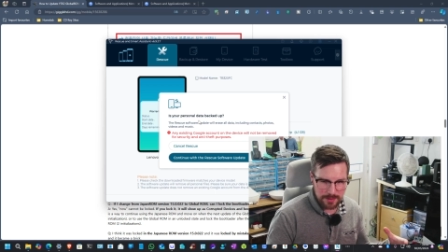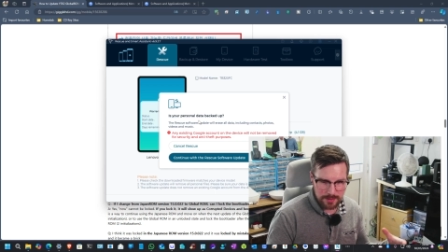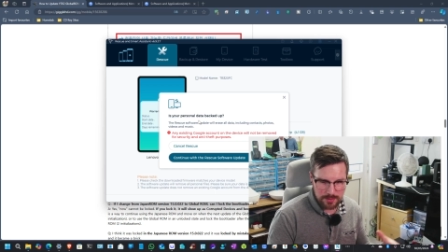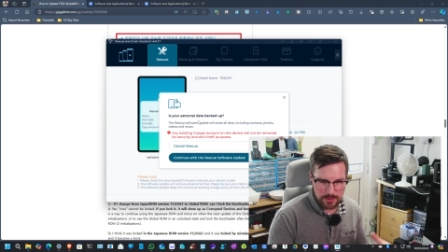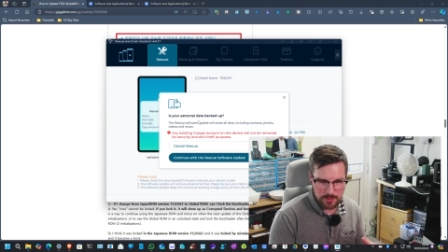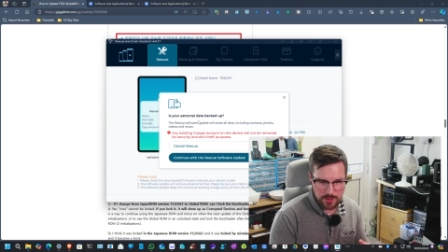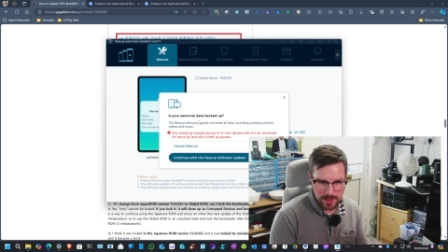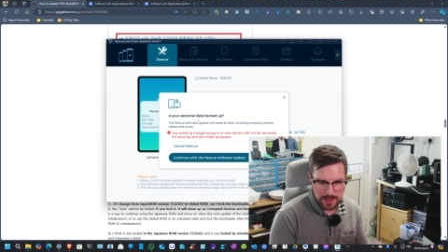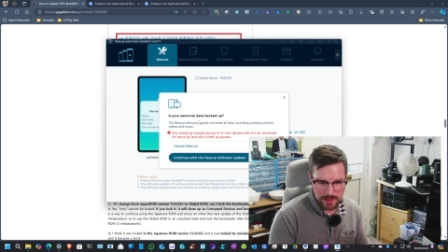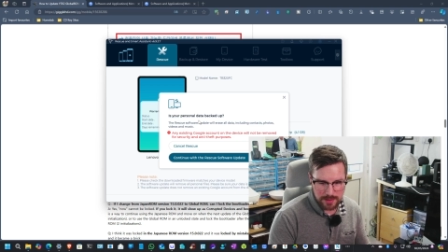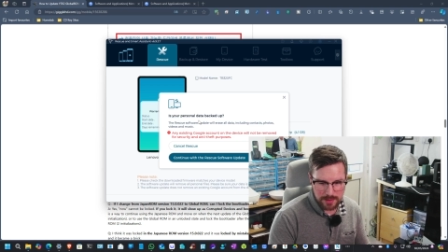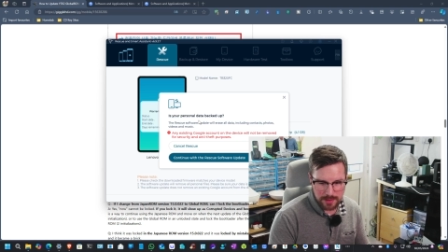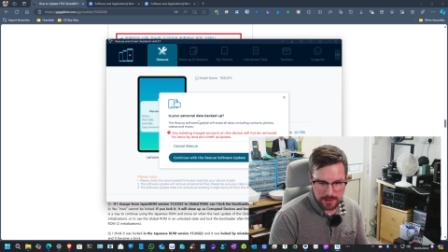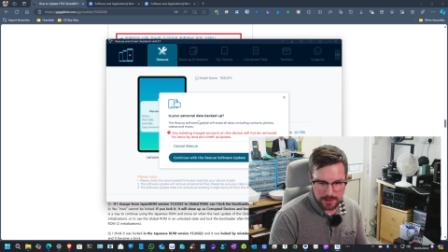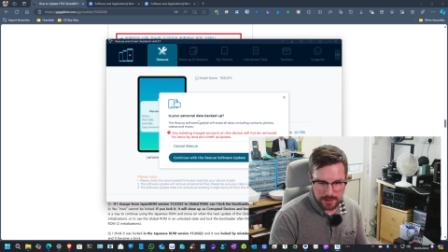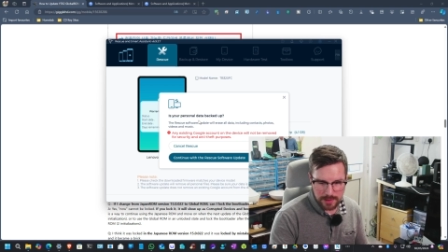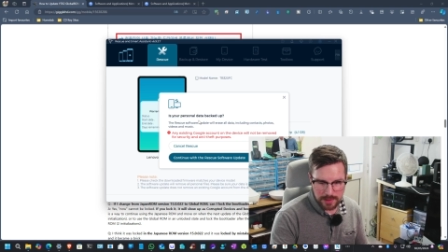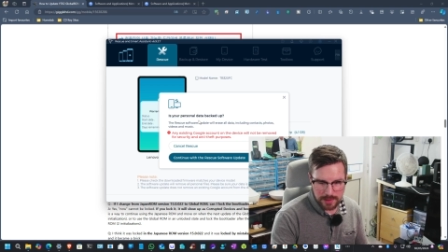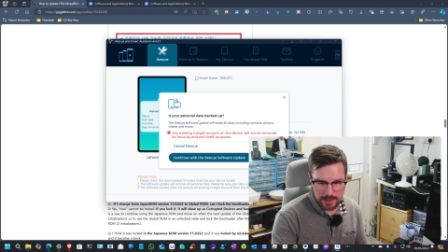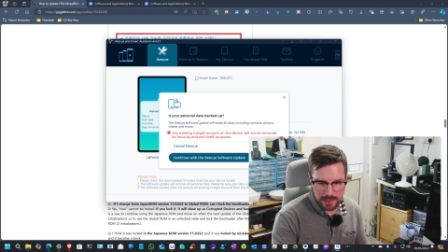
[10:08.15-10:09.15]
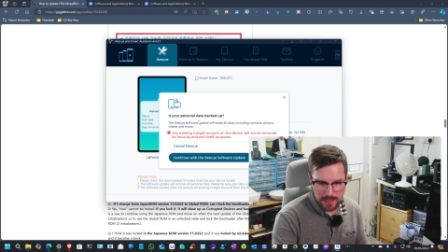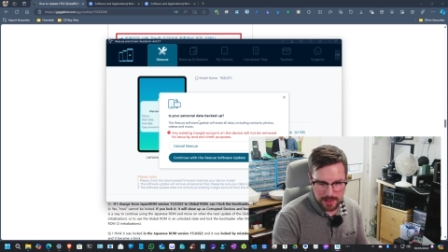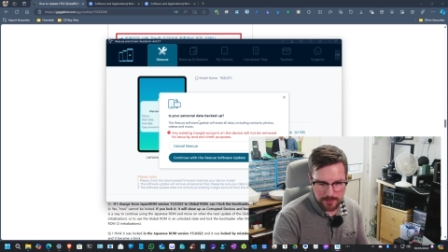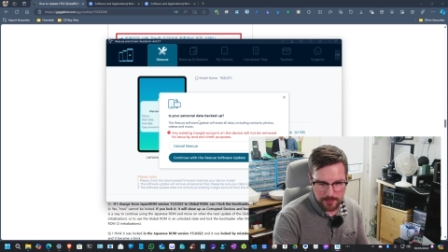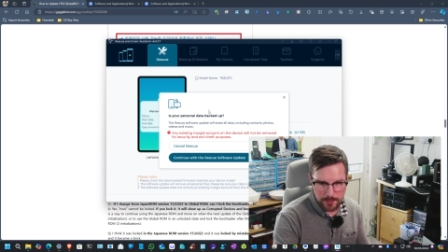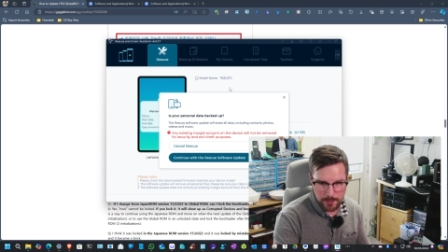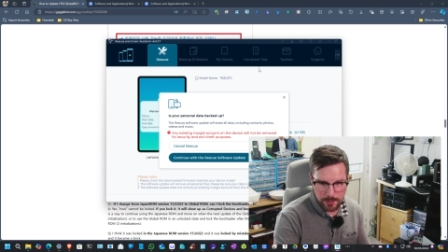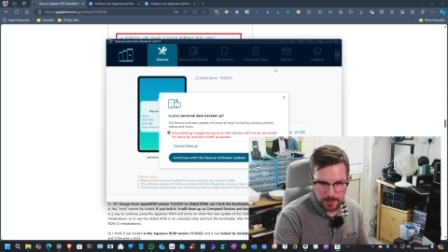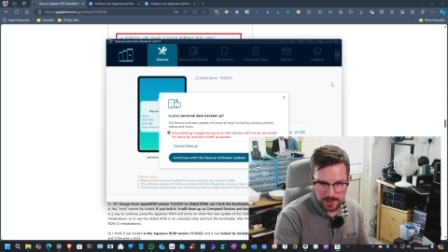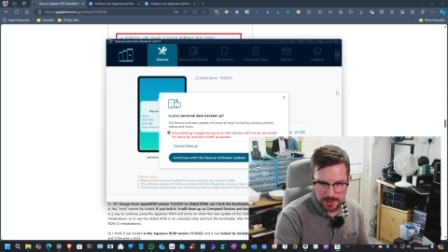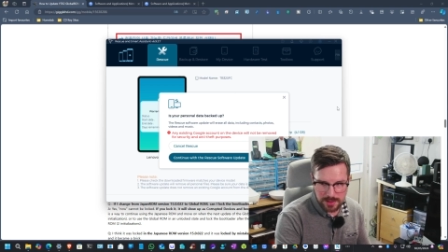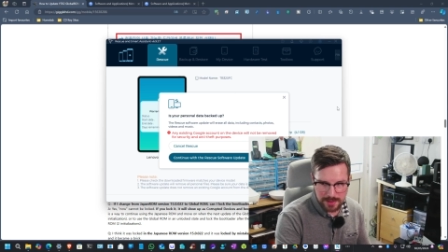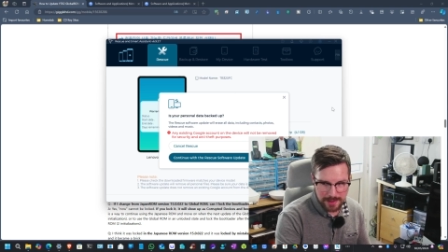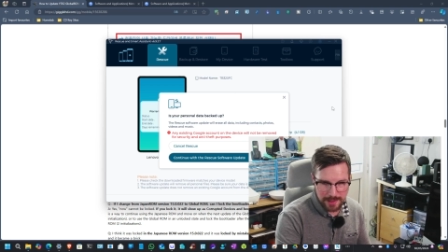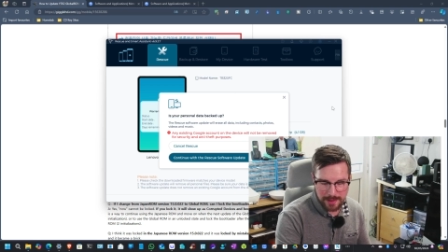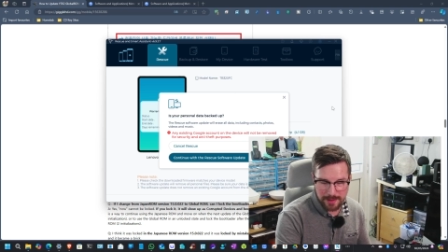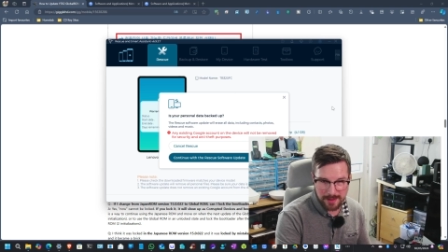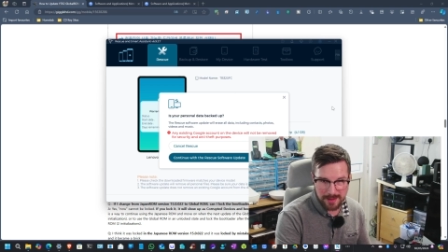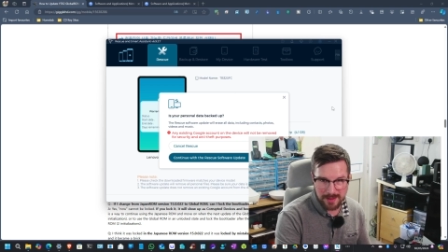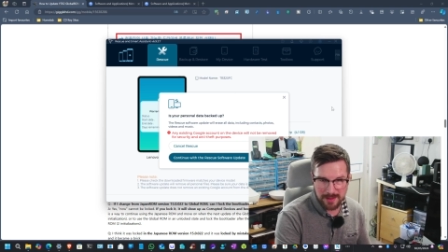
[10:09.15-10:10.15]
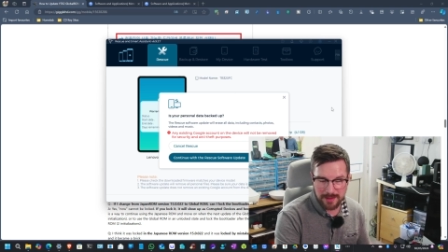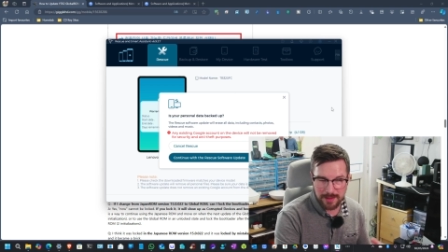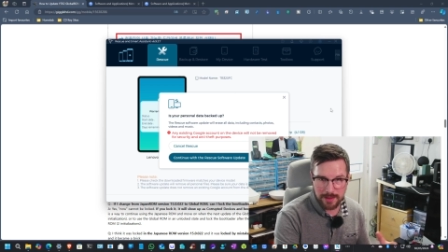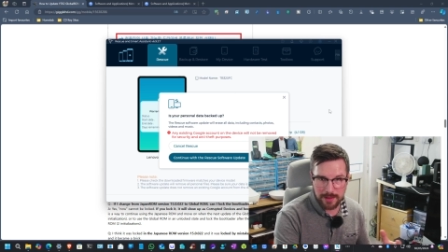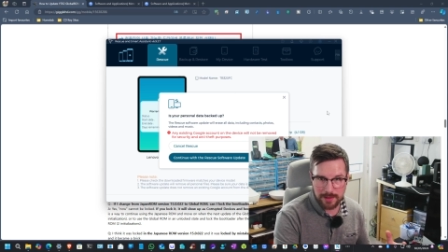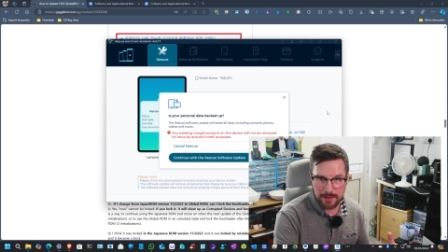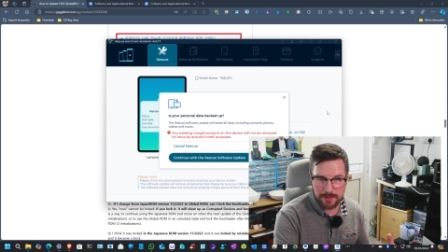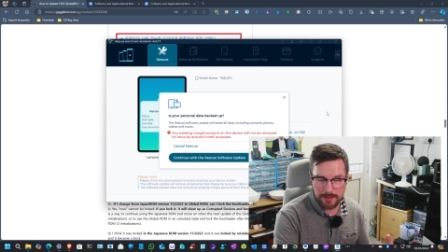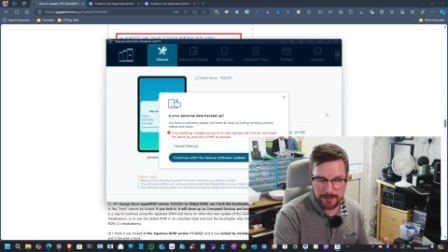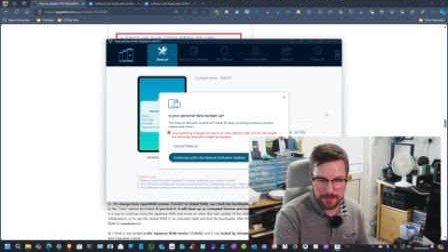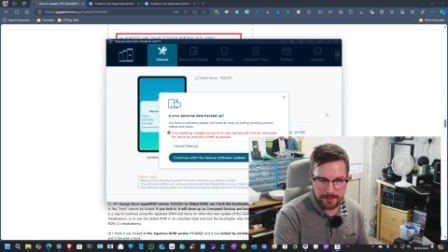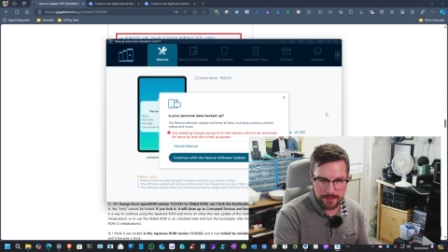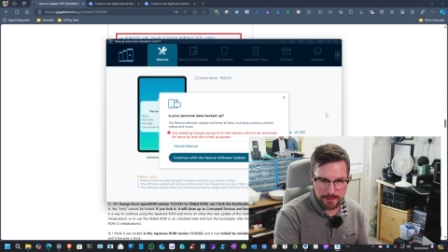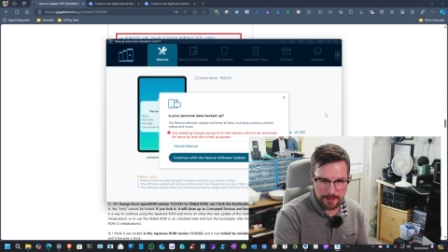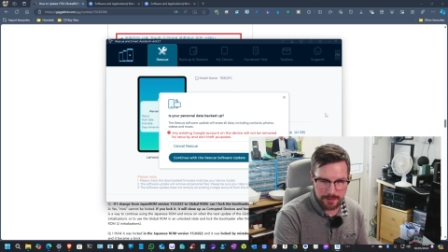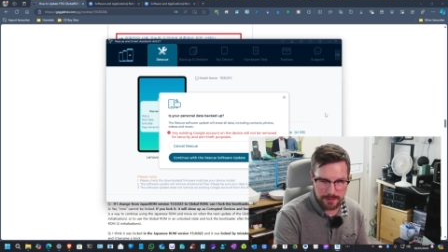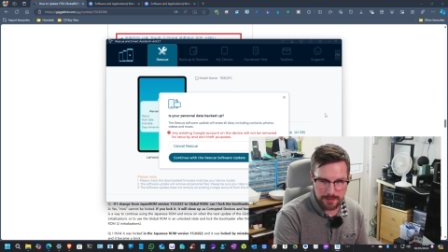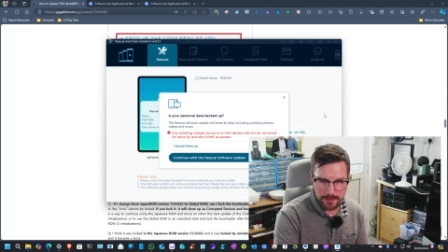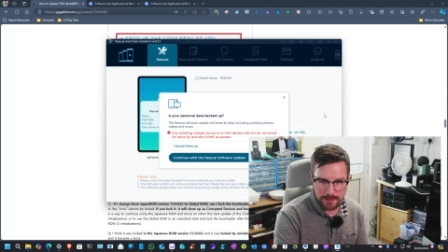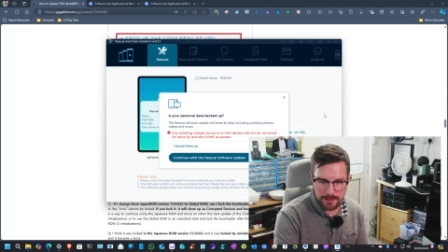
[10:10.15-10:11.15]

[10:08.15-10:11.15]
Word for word: Try and get everyone together and uh,